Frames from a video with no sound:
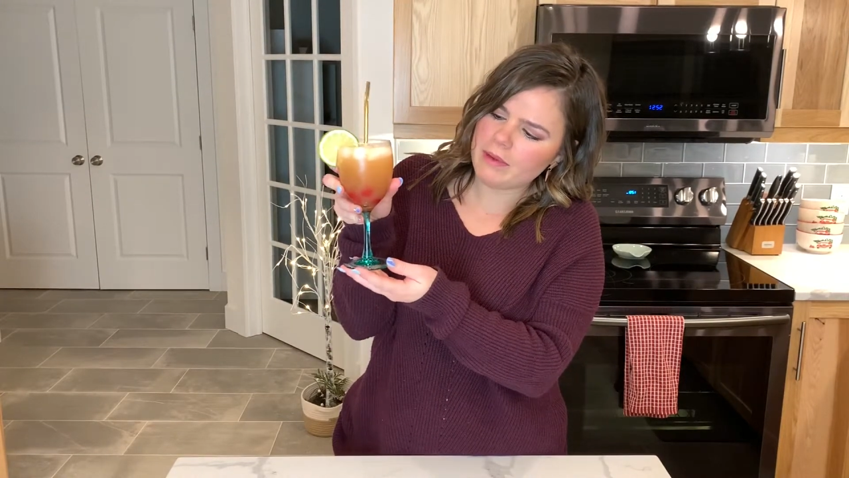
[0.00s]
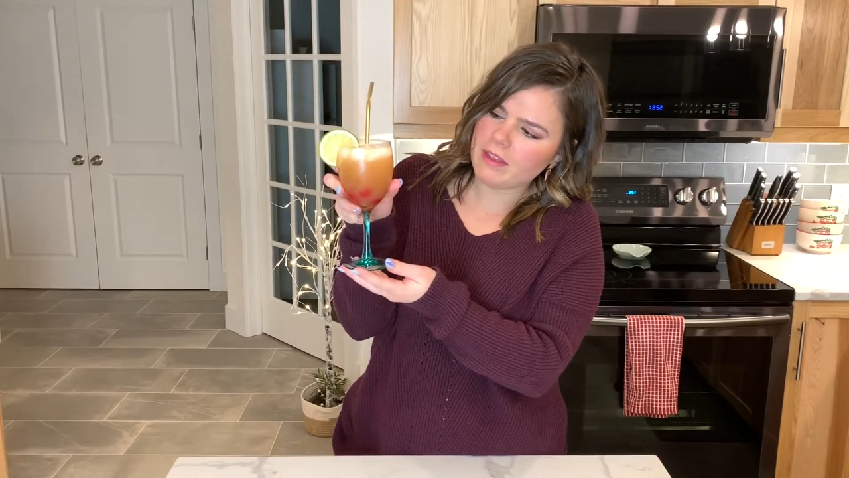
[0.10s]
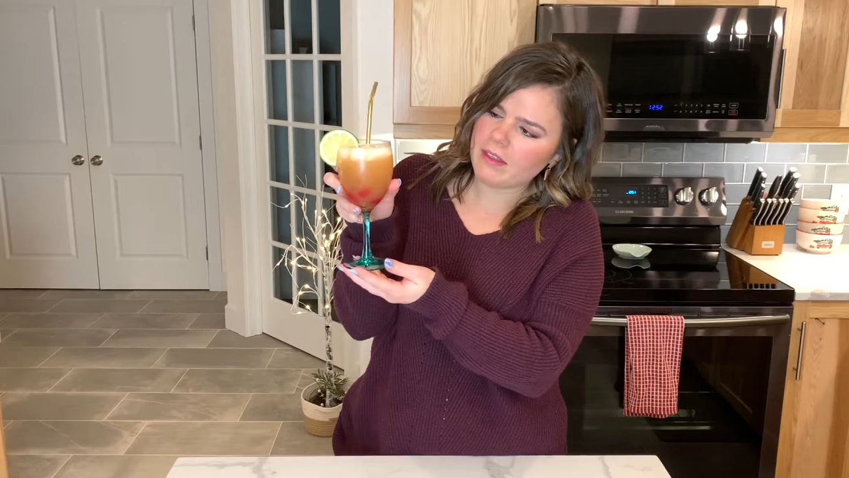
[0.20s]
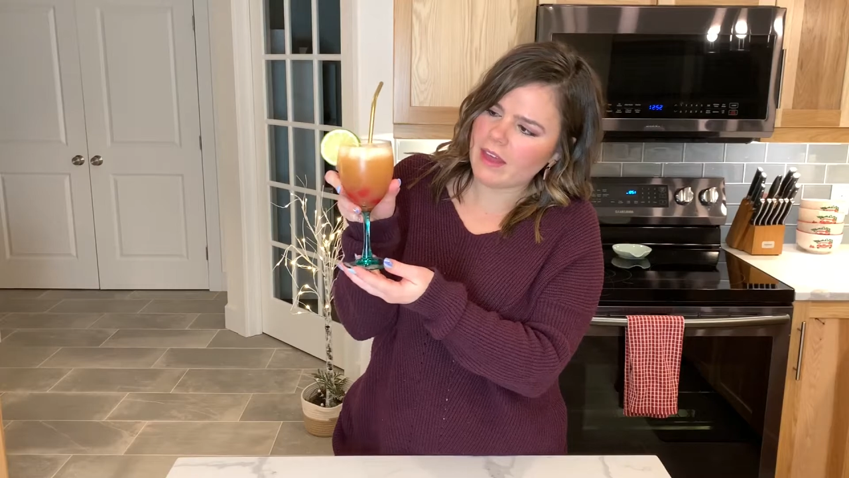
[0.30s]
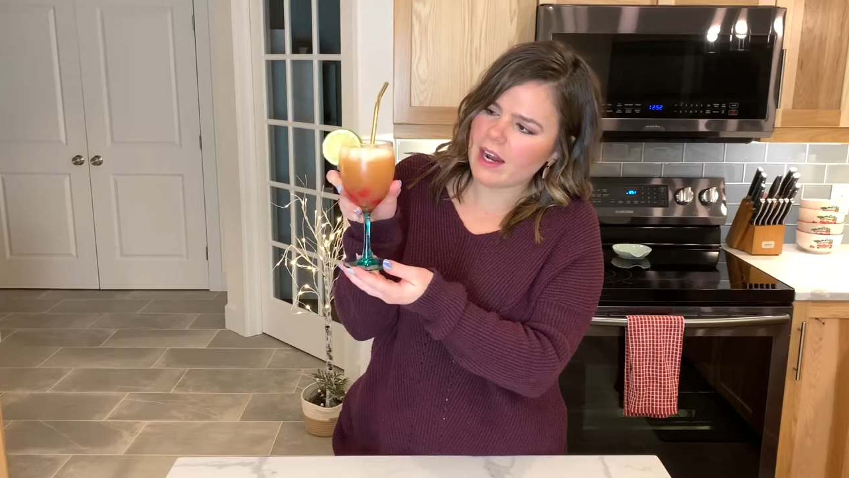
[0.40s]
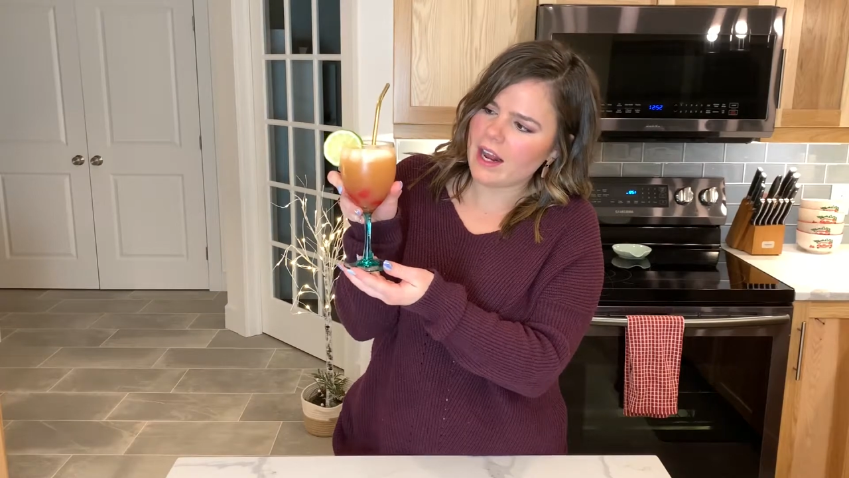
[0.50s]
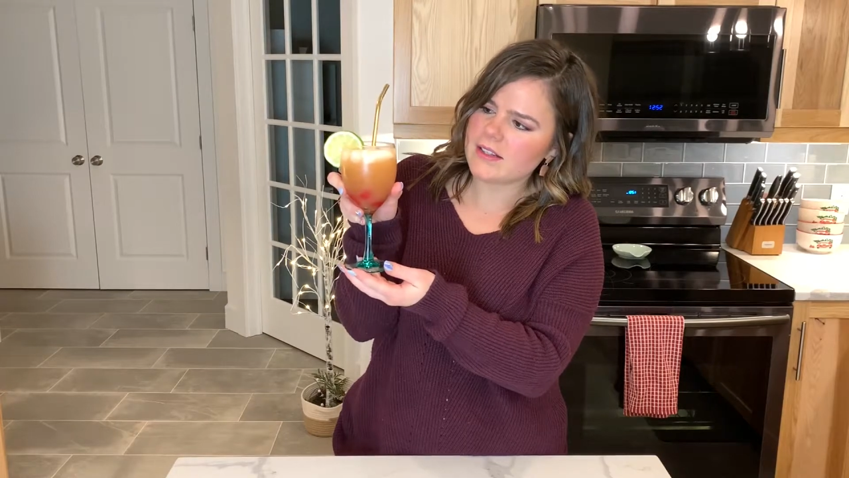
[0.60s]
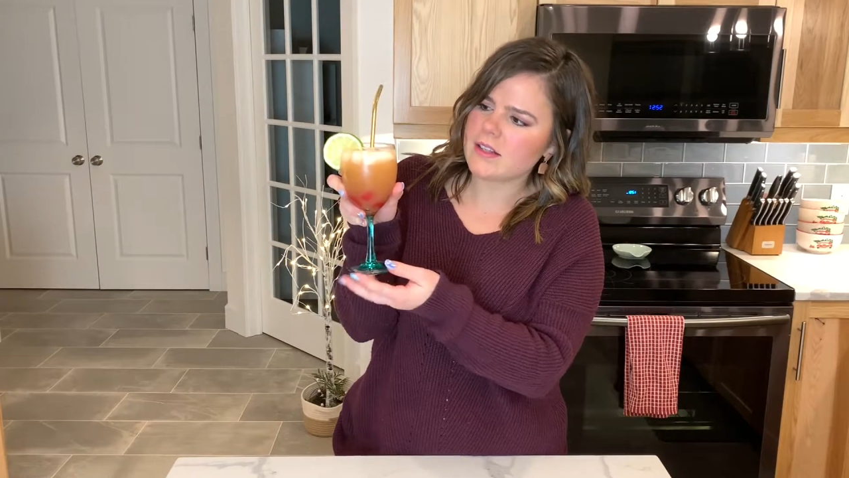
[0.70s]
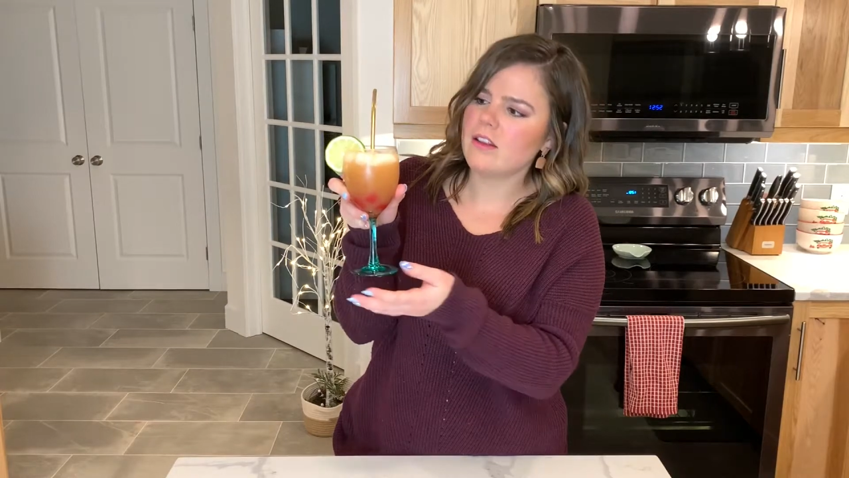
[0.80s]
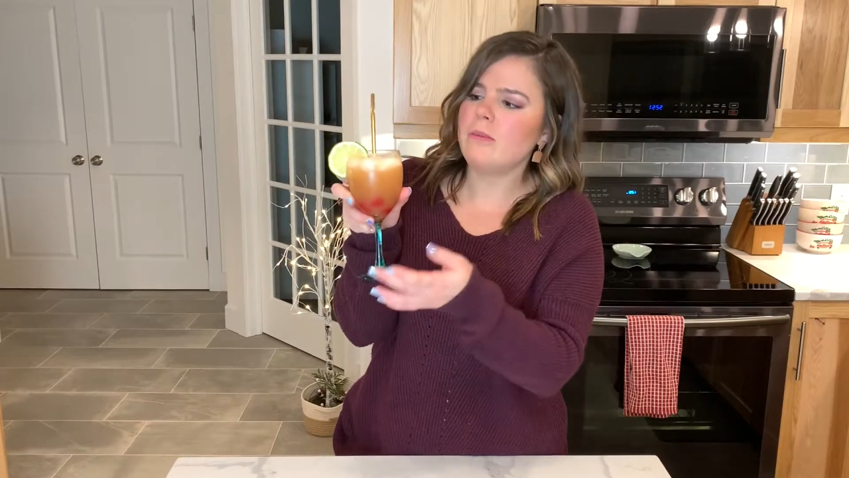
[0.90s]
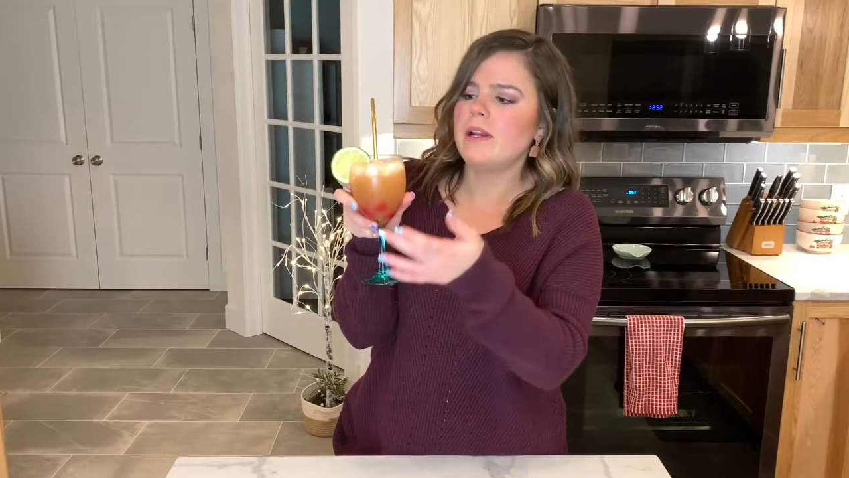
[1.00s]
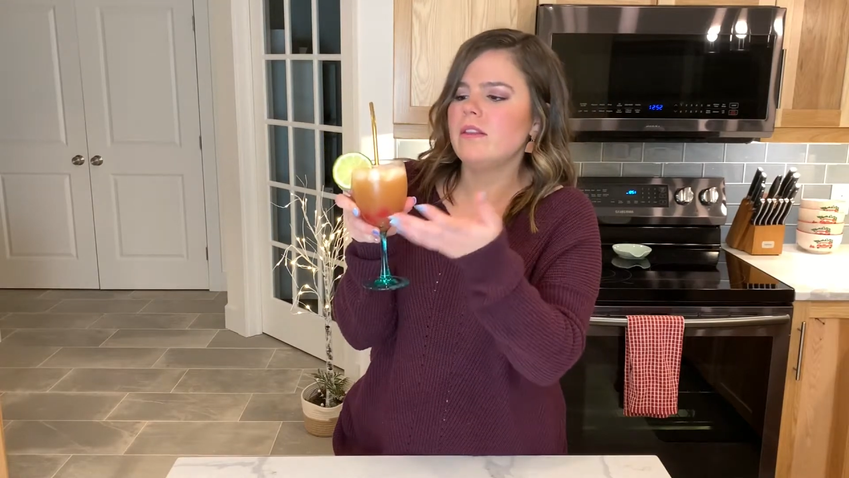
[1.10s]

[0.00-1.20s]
I think that adds a little bit,